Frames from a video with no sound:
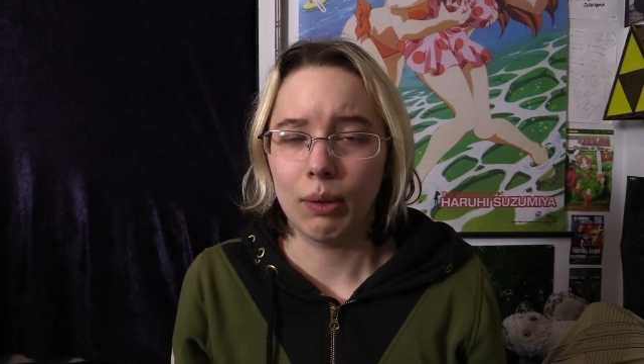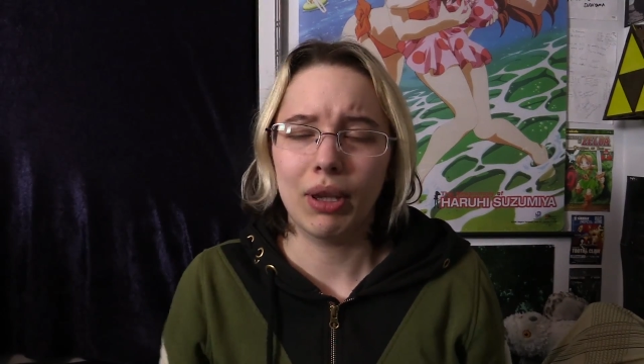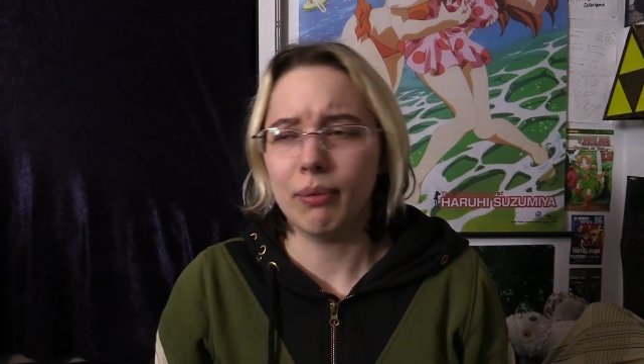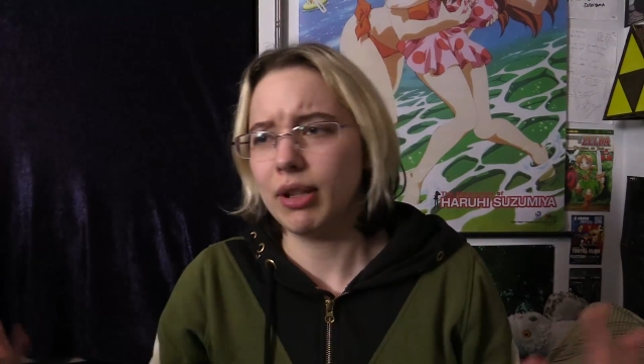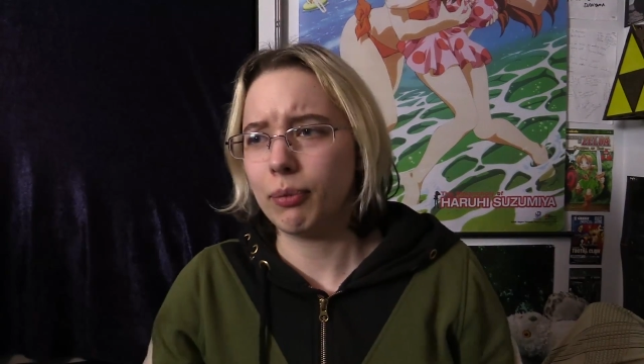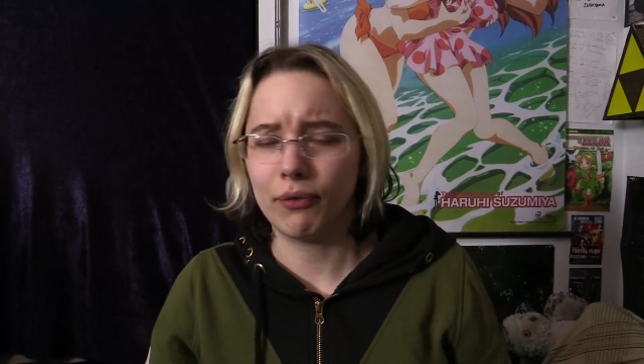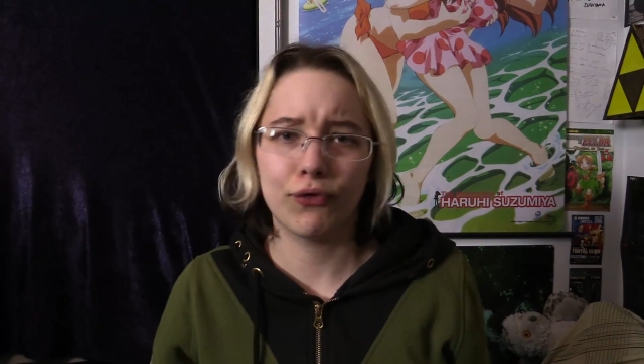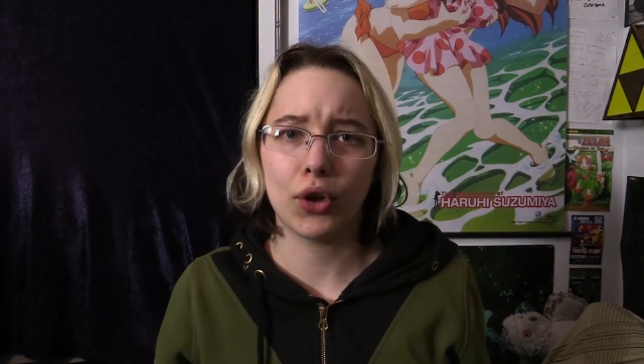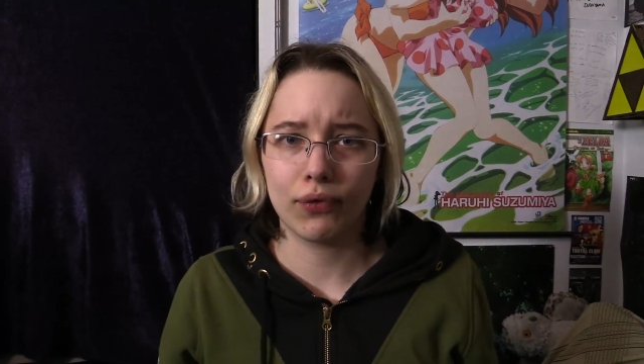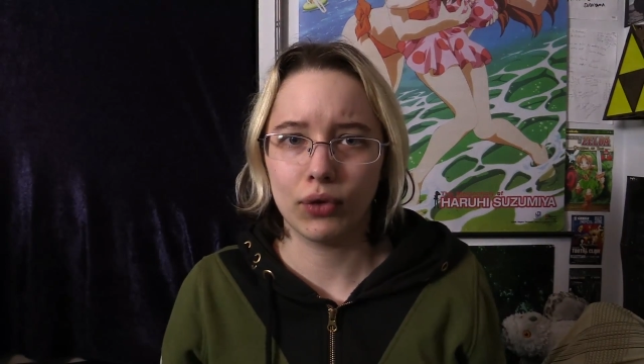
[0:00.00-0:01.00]
Well, I mean, it's been
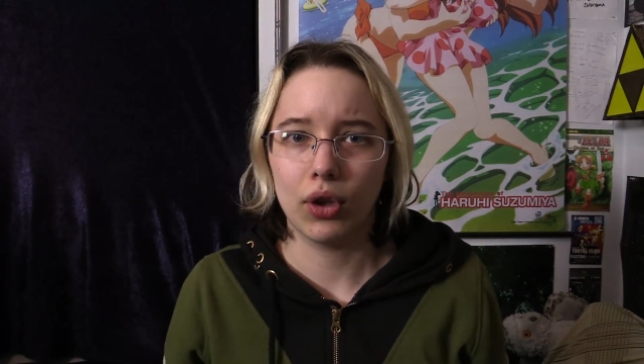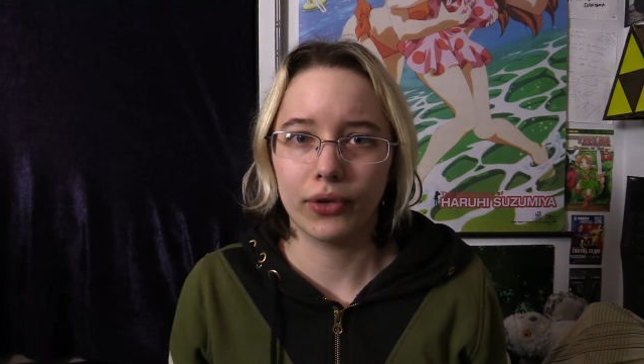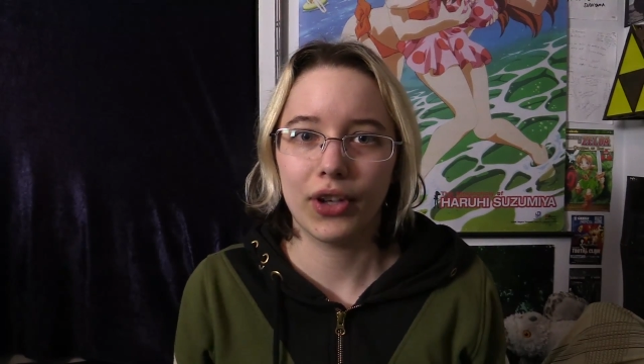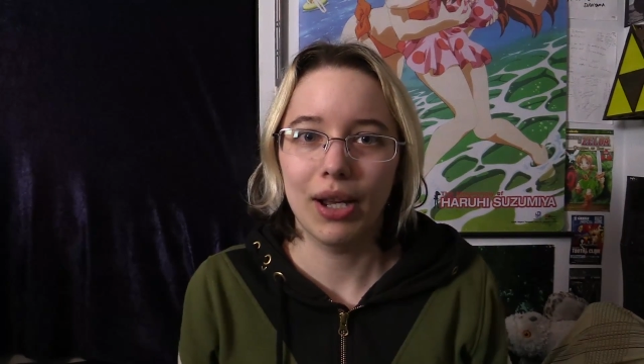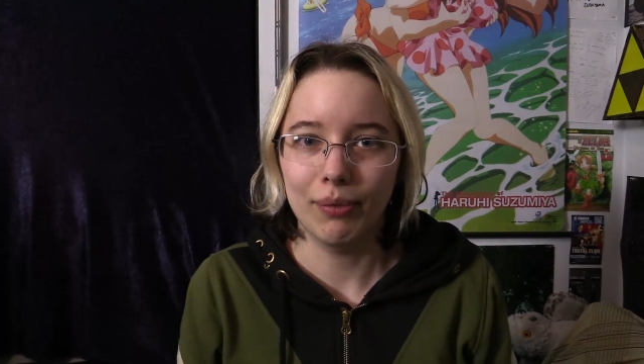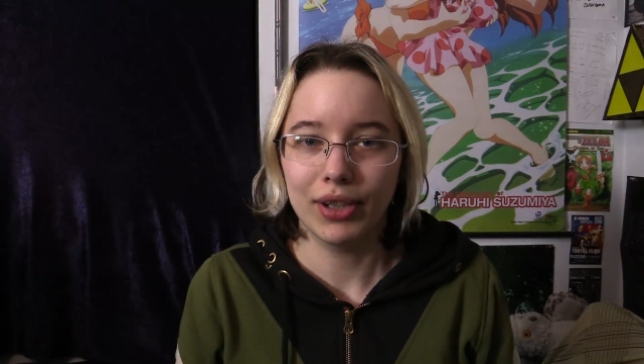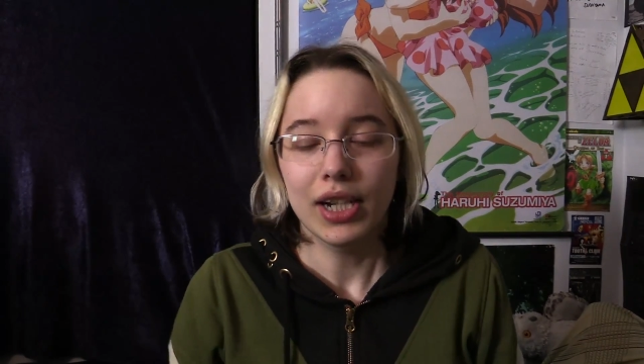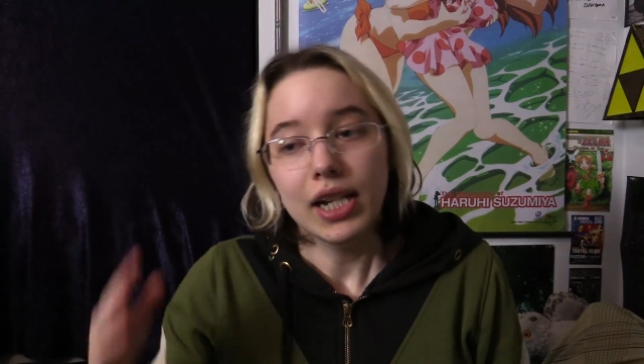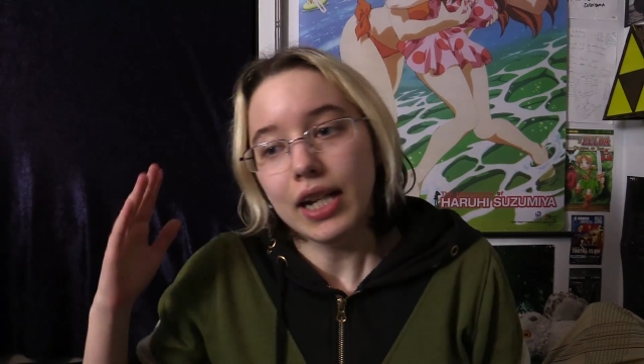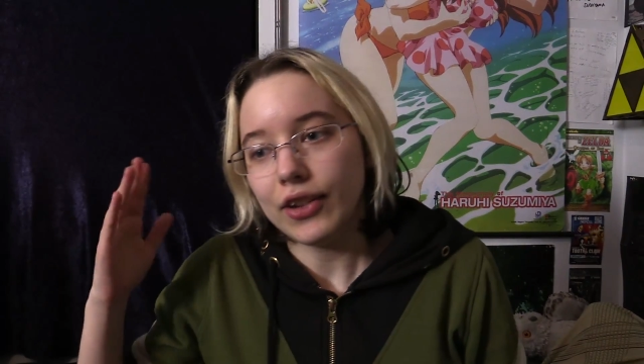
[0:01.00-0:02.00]
fucked for a long time, but
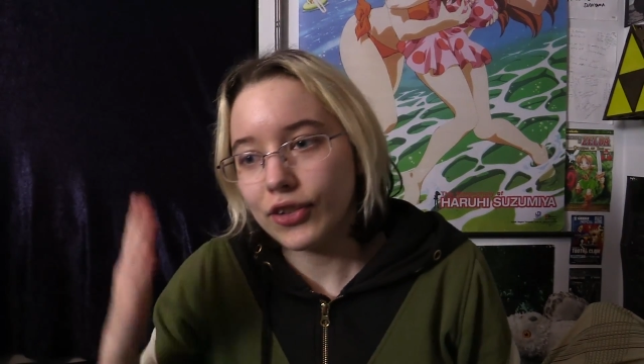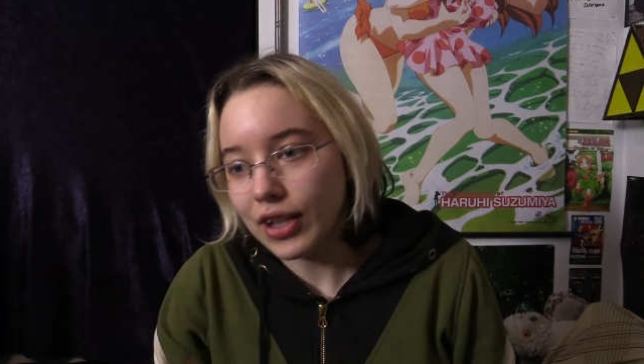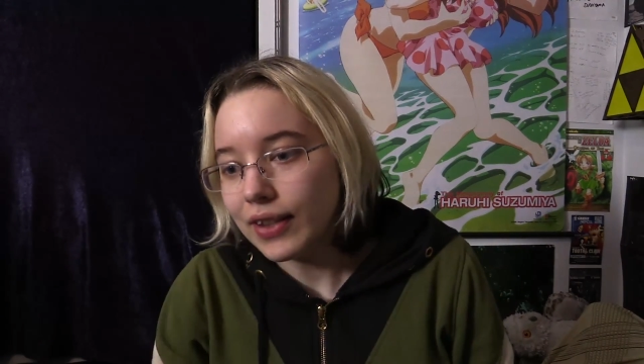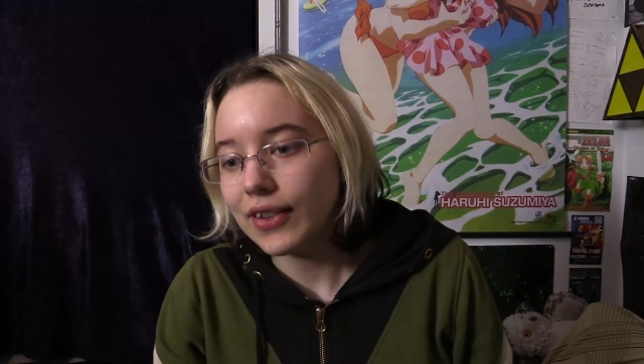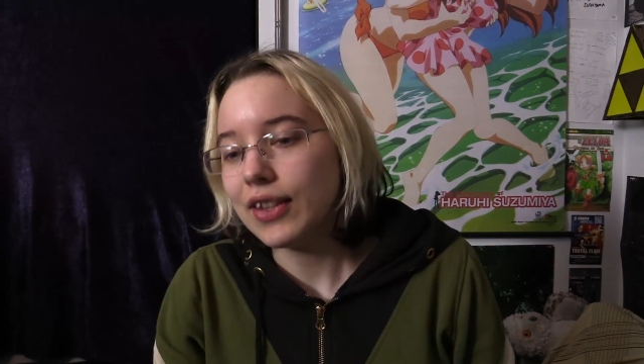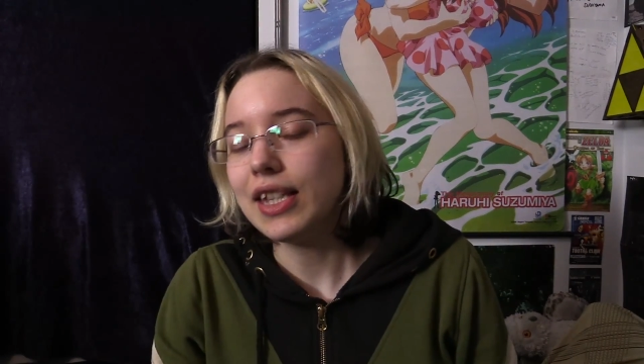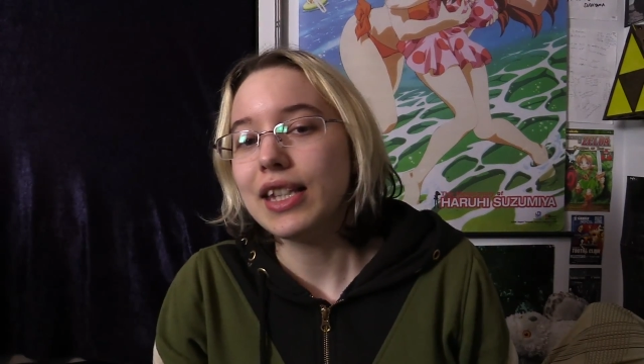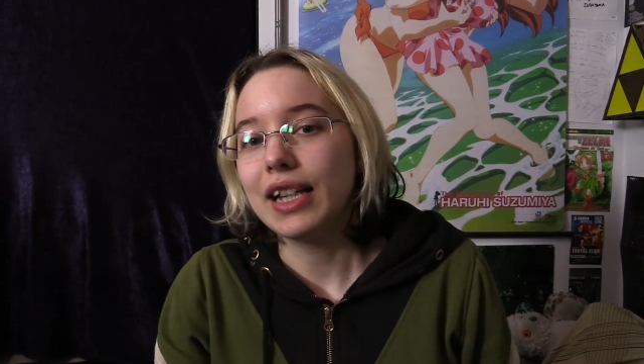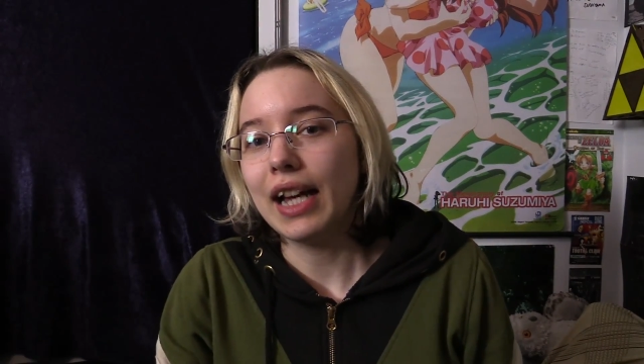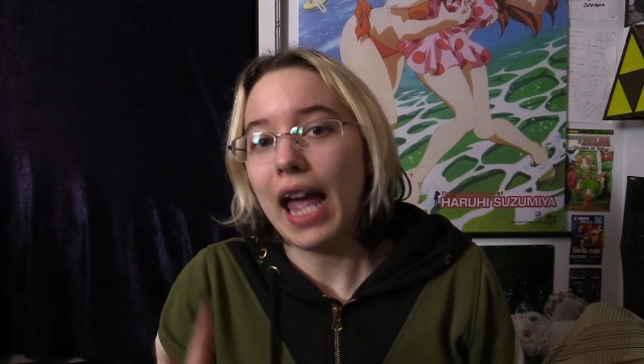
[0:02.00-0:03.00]
since
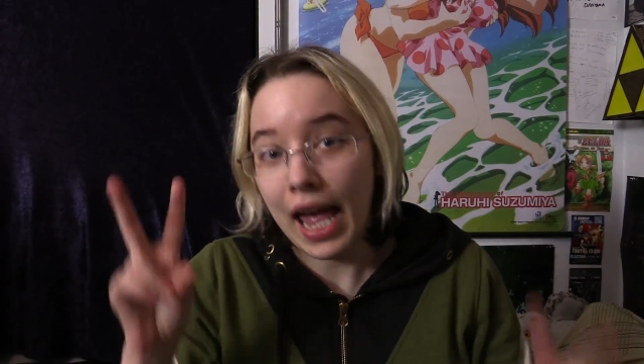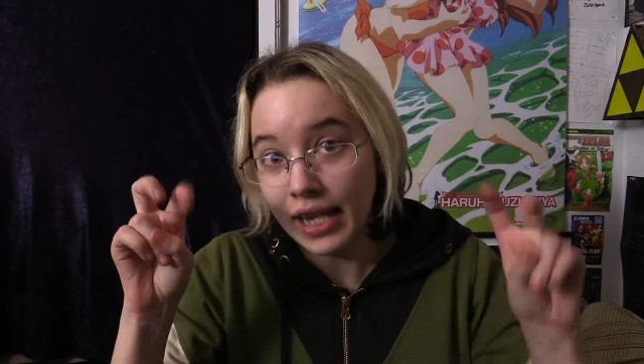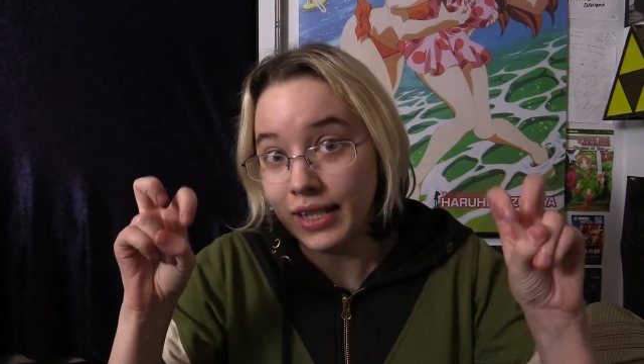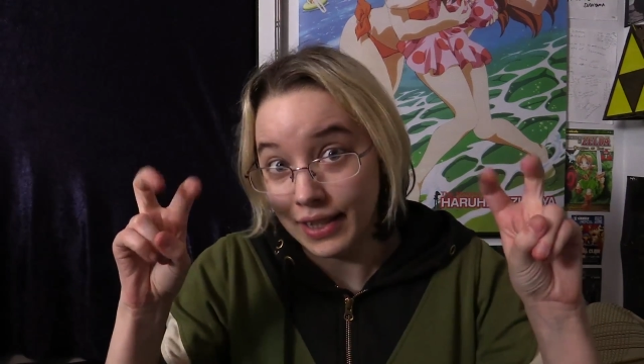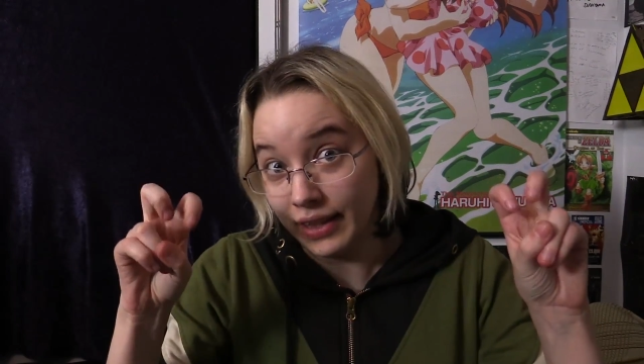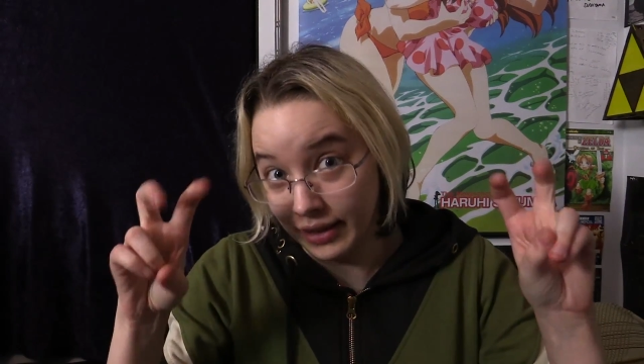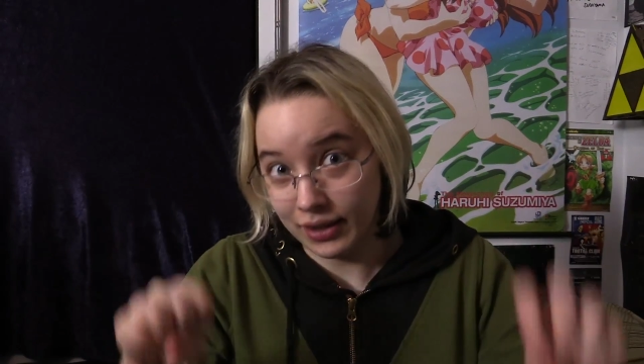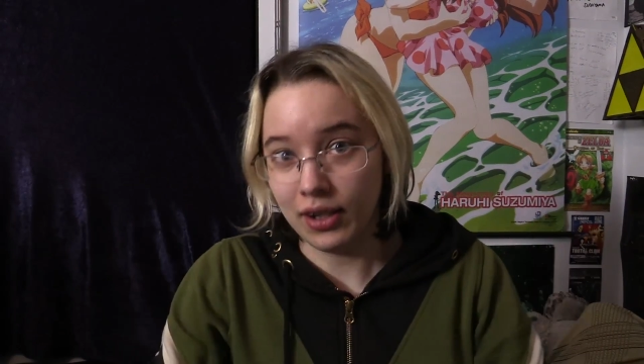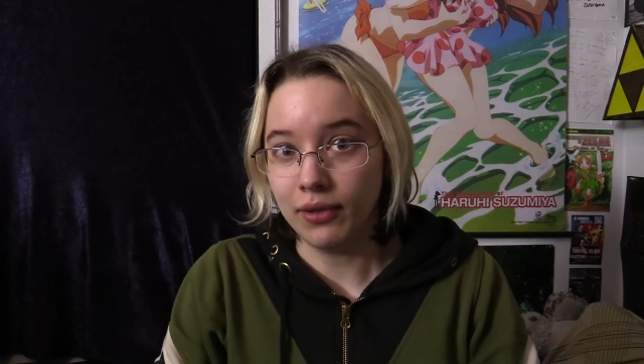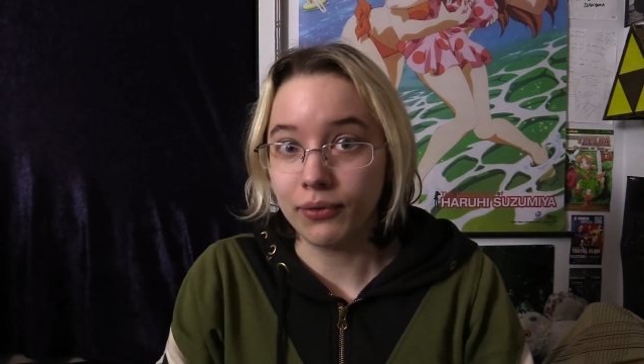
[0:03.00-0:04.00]
the ending
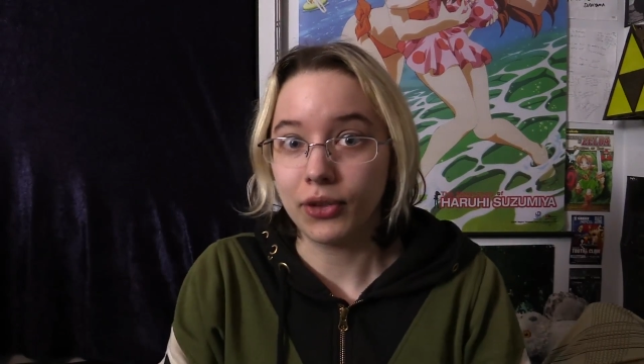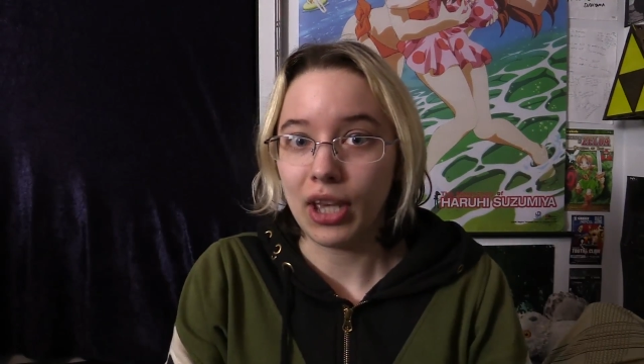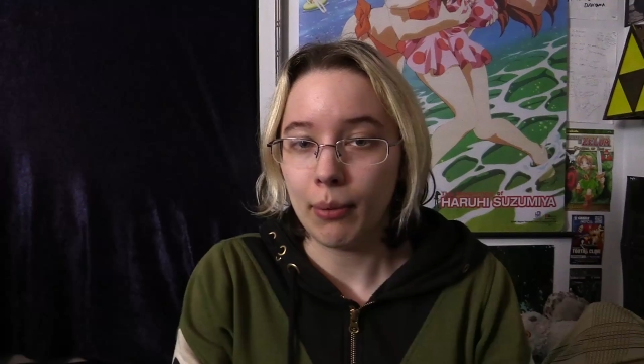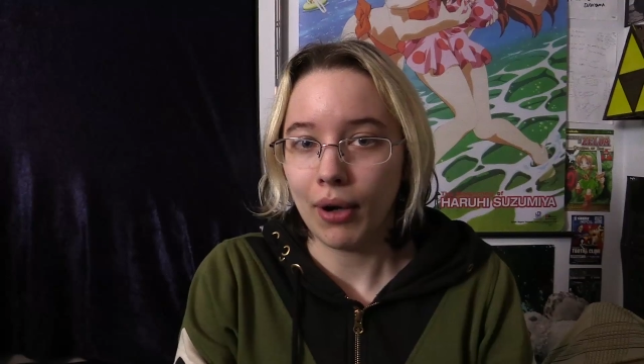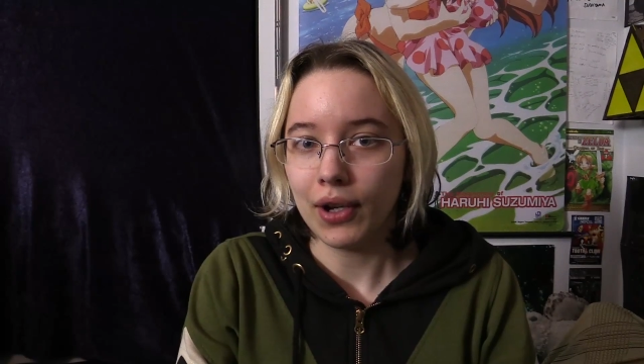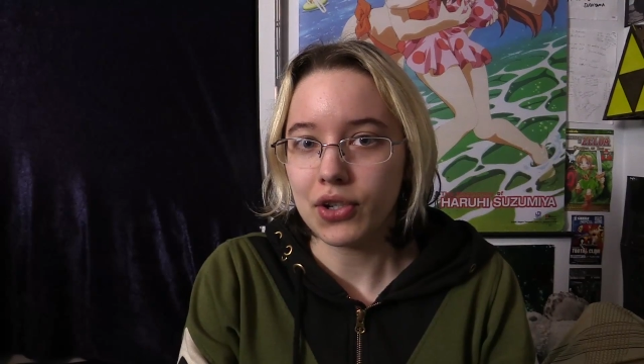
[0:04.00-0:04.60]
of Samurai